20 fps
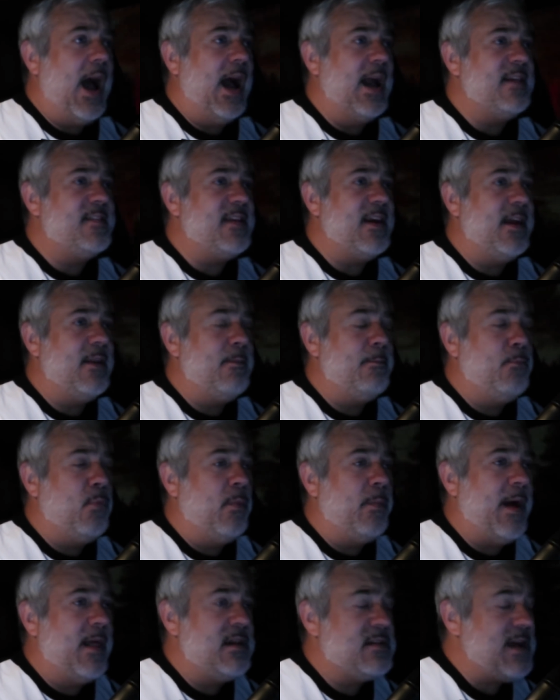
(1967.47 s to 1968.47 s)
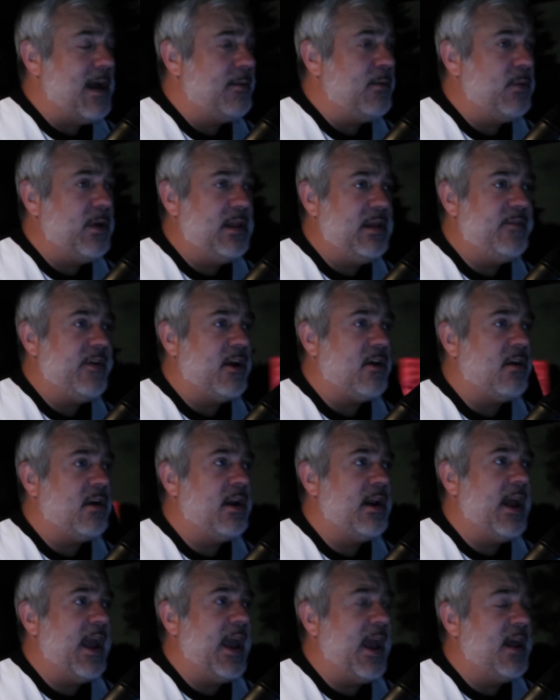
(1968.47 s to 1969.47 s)
I said, well, by the time that we leave
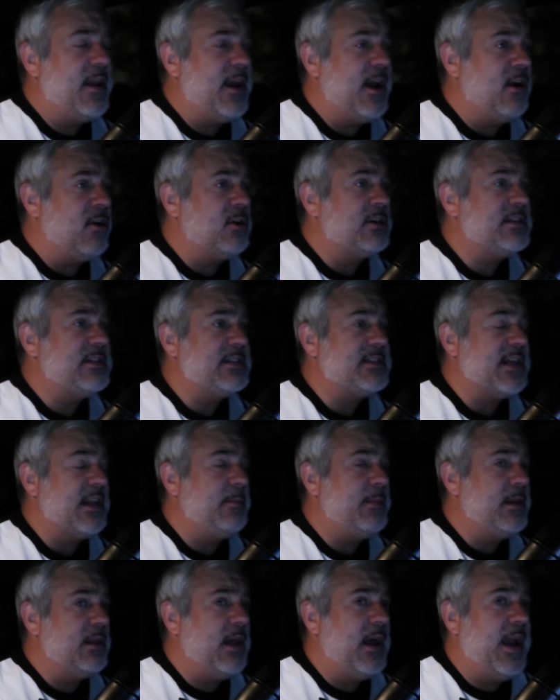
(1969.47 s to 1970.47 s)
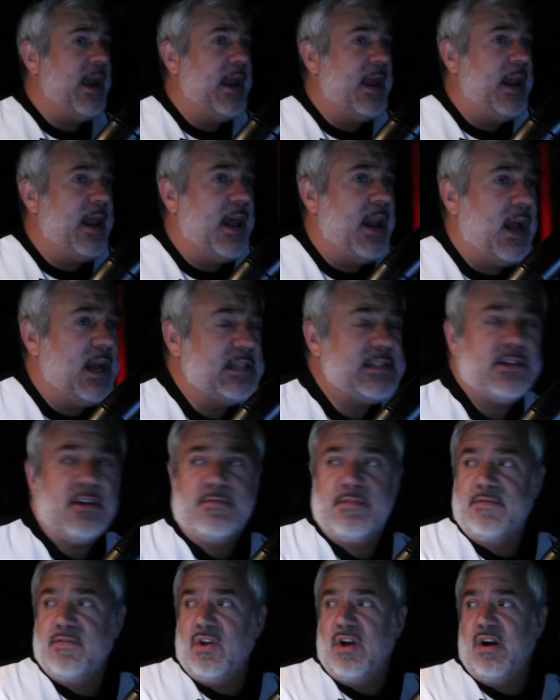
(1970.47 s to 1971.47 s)
Erin and Eric's, it's going to be late, and I
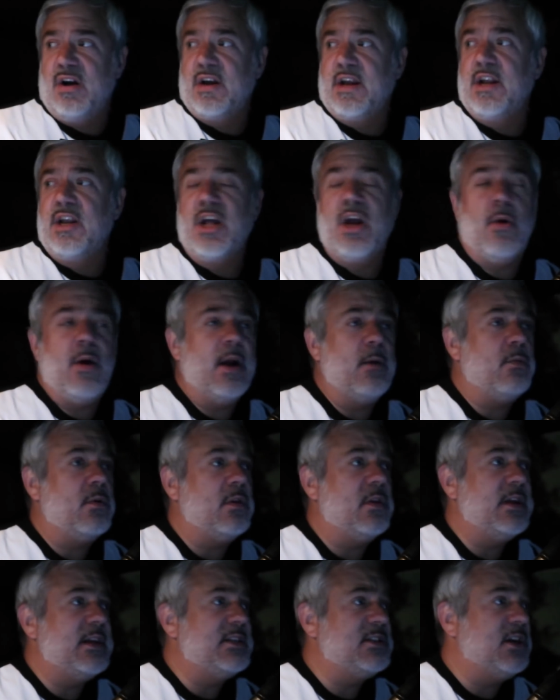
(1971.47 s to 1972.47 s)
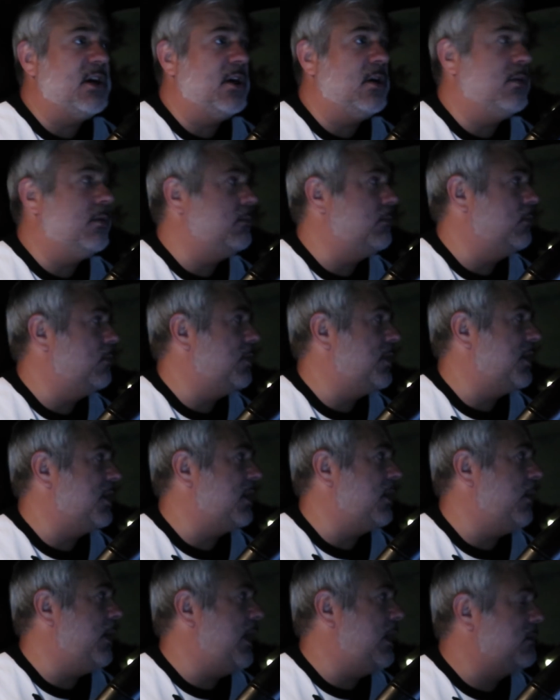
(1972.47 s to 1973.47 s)
still have to vlog. And no, I really don't want to
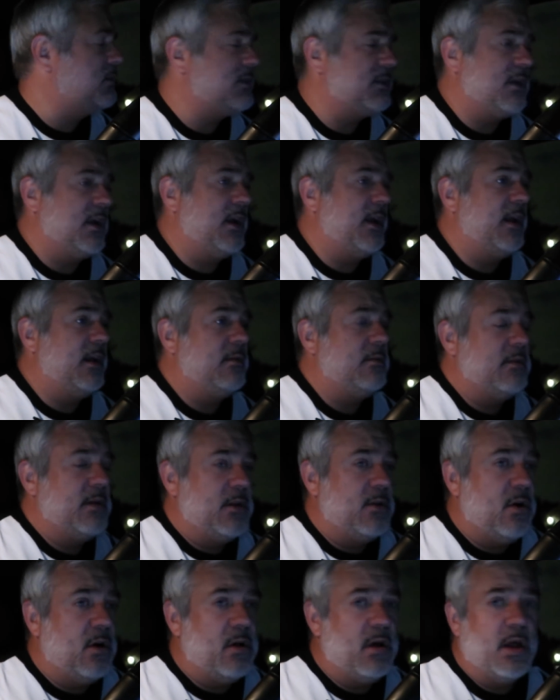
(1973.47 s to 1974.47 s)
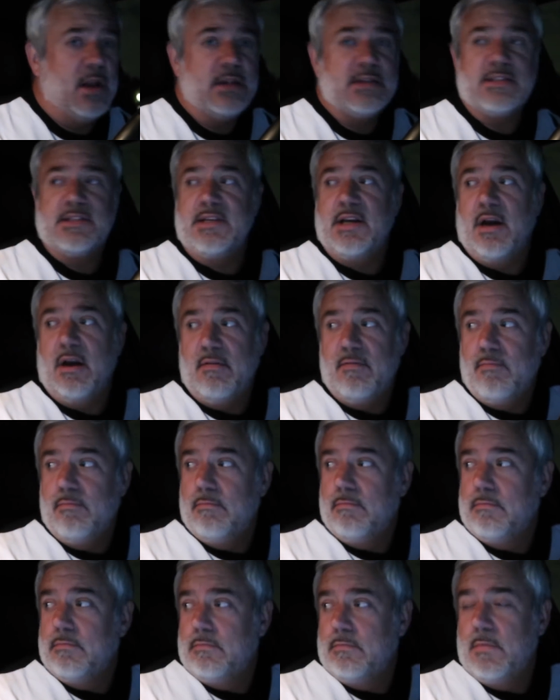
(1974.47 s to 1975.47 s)
go out tonight. In all honesty, I
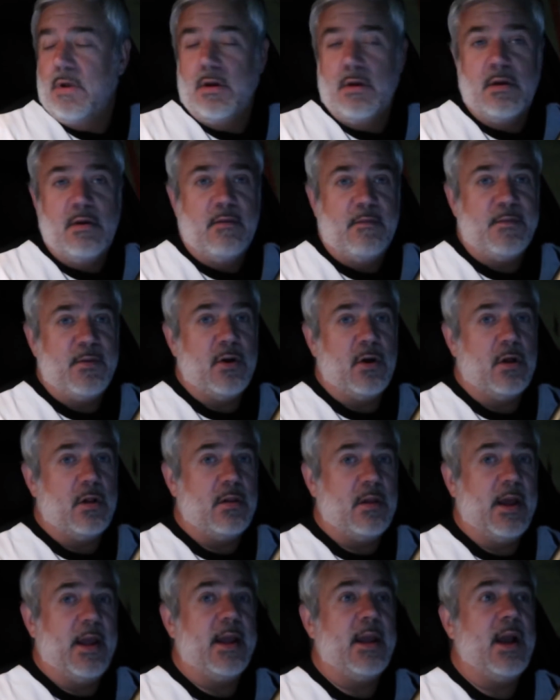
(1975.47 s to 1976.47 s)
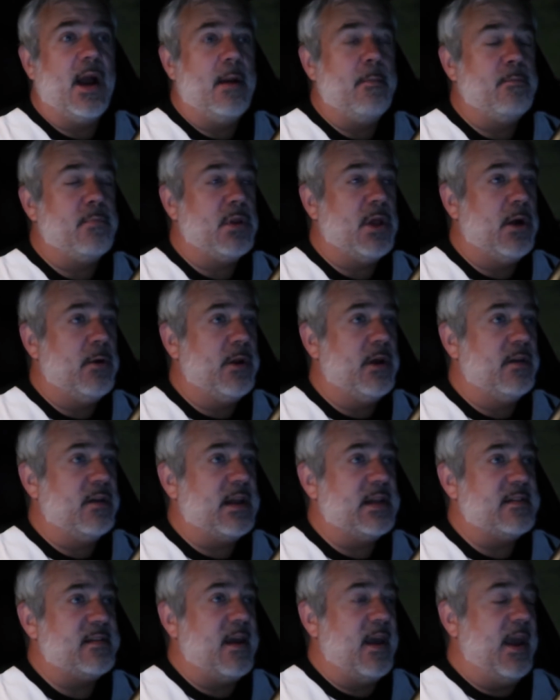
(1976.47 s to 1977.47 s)
feel like I'm
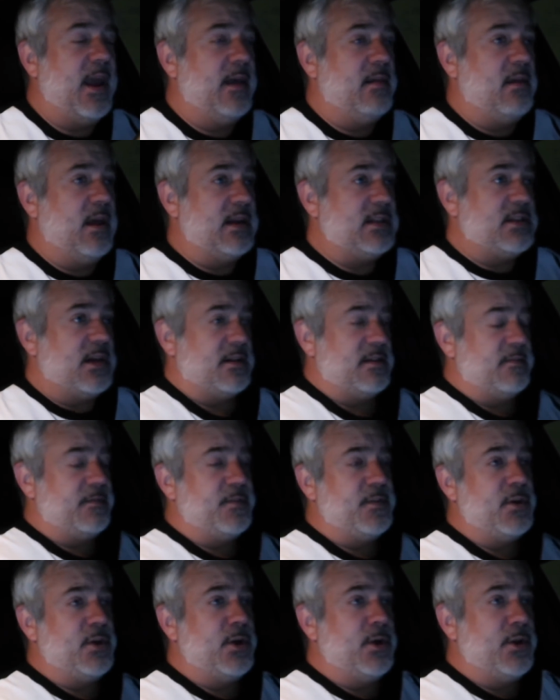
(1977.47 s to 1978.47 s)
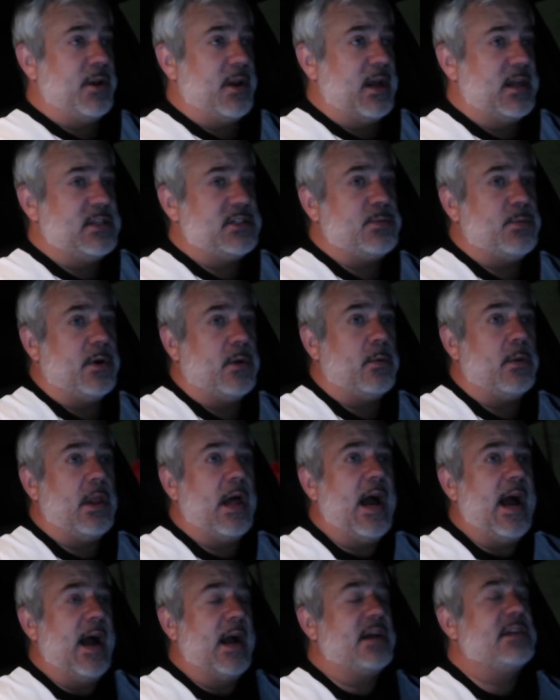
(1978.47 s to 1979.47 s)
bloated because I ate like ton of food, and I just want to
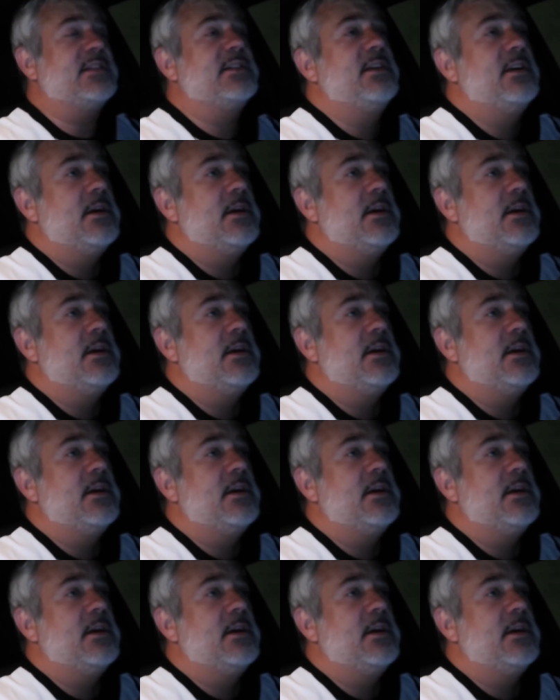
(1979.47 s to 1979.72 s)
relax.